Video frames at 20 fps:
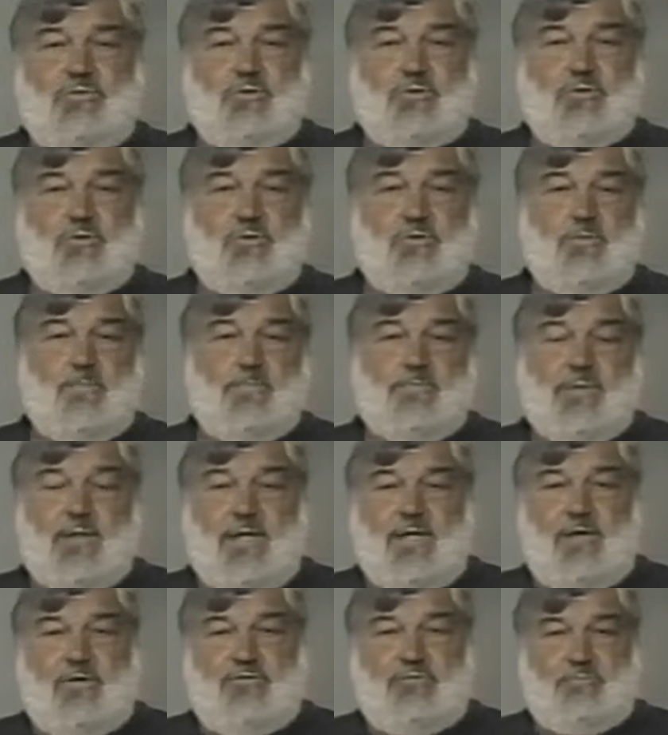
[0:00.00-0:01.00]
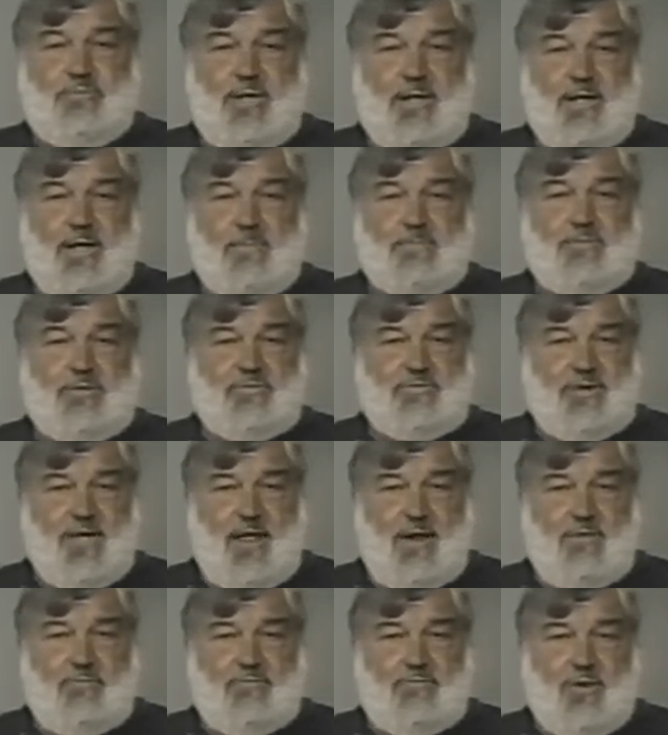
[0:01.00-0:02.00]
will do is pick up
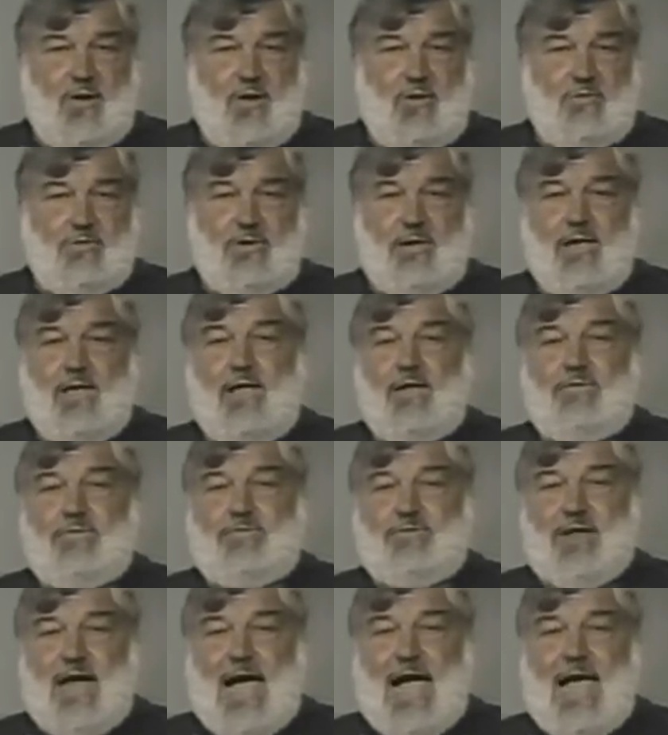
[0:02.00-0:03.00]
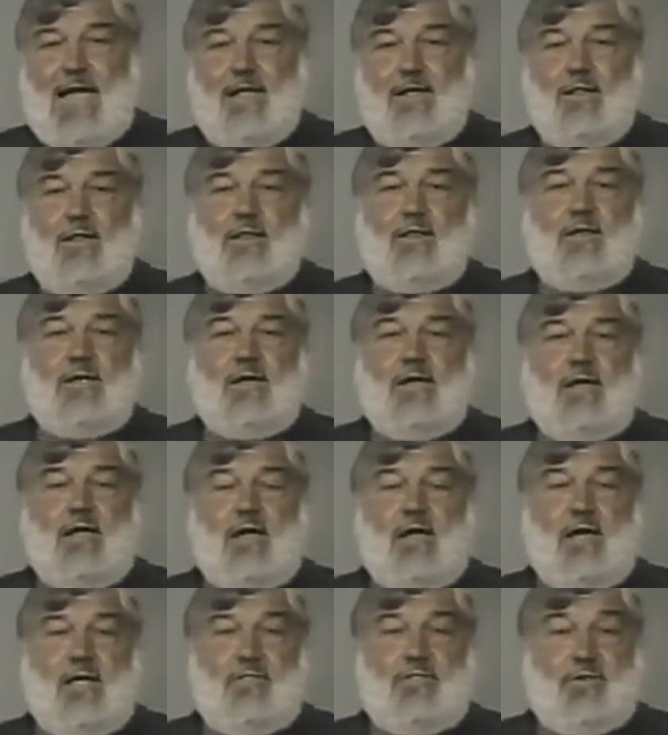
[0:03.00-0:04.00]
the telephone, dial
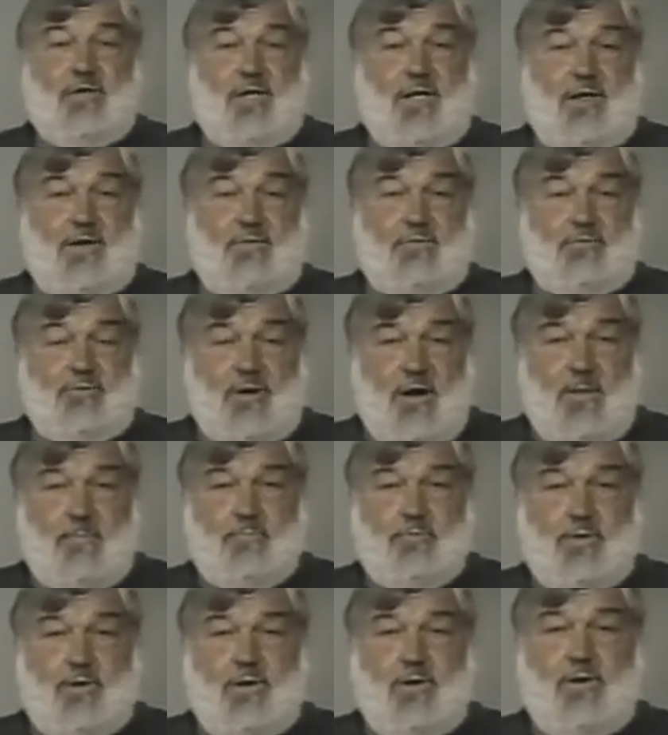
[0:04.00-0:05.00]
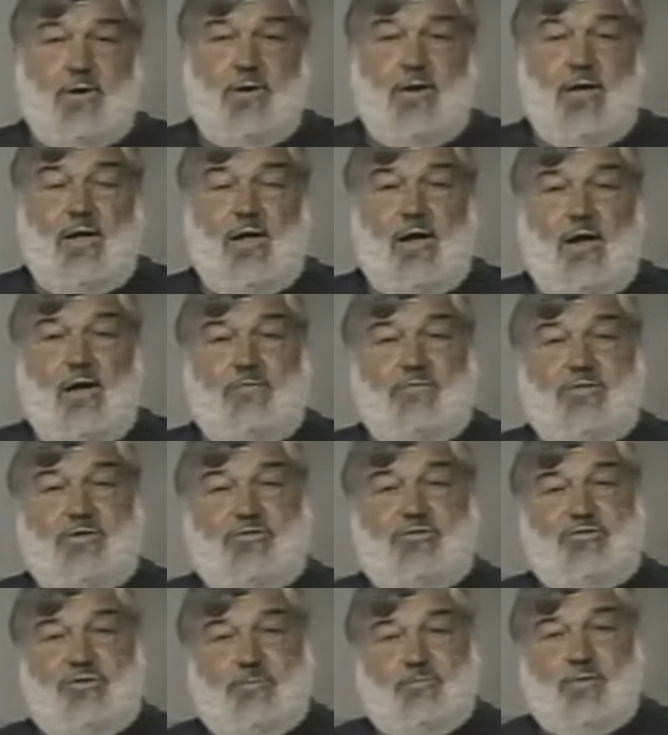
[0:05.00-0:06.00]
the number
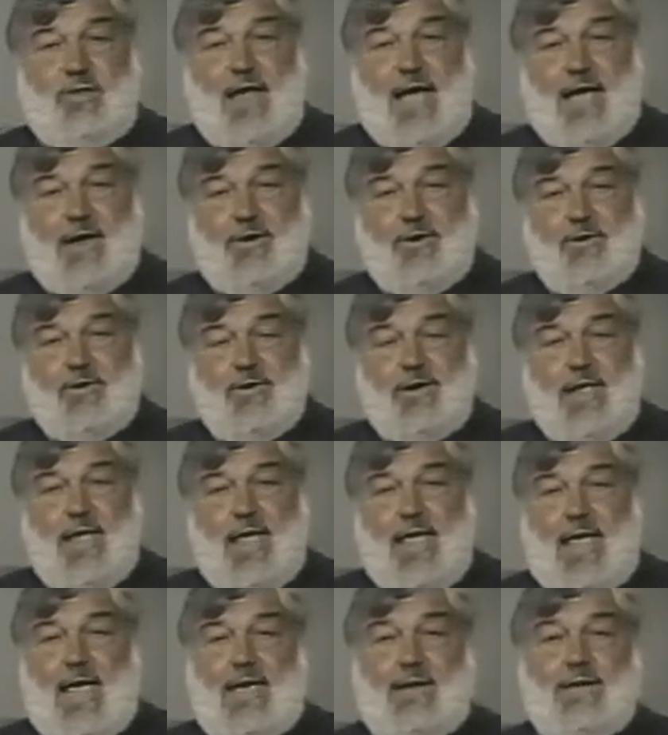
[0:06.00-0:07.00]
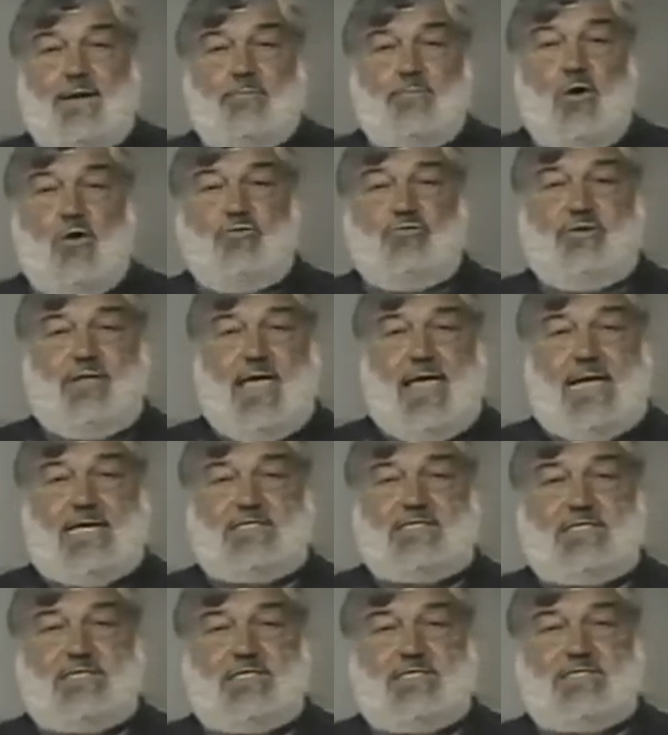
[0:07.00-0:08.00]
of the supplier, and in most
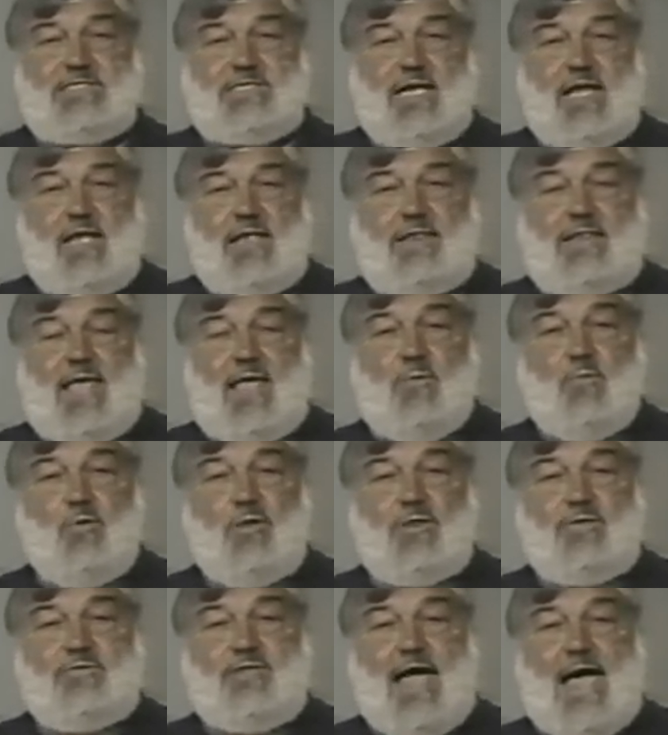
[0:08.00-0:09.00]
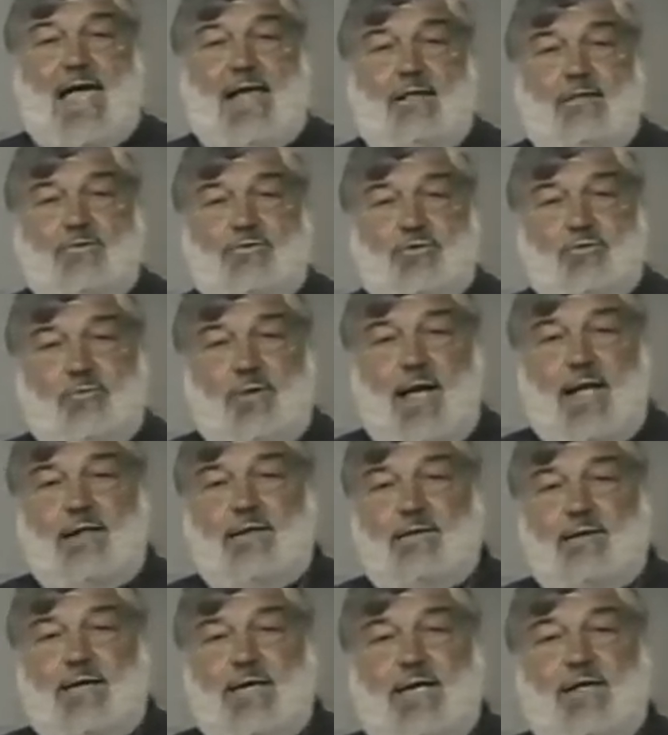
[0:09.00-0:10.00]
cases they will dial
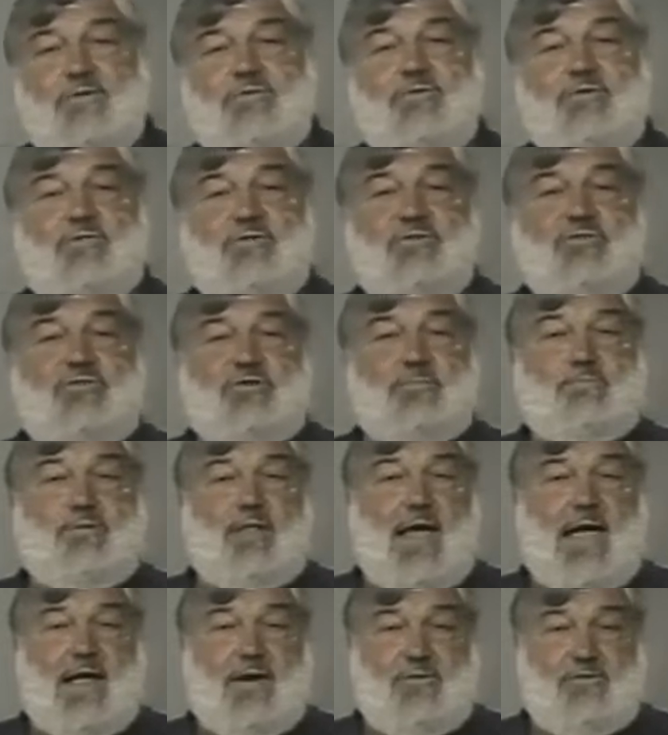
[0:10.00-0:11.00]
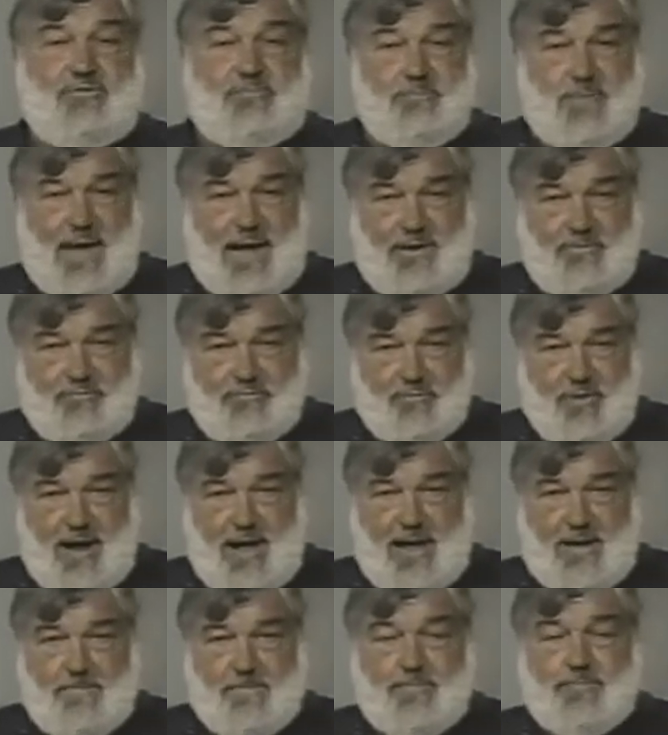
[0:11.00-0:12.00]
directly into the supplier's
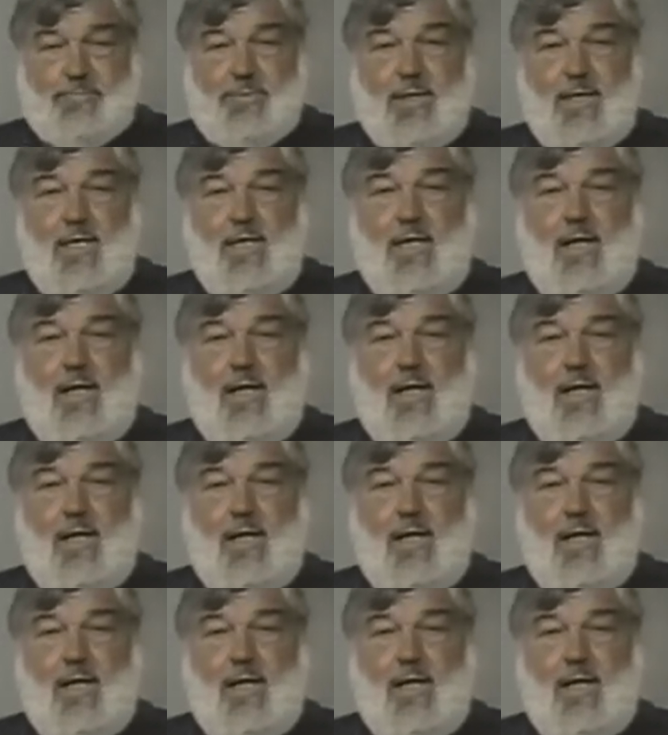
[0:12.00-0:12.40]
mainframe.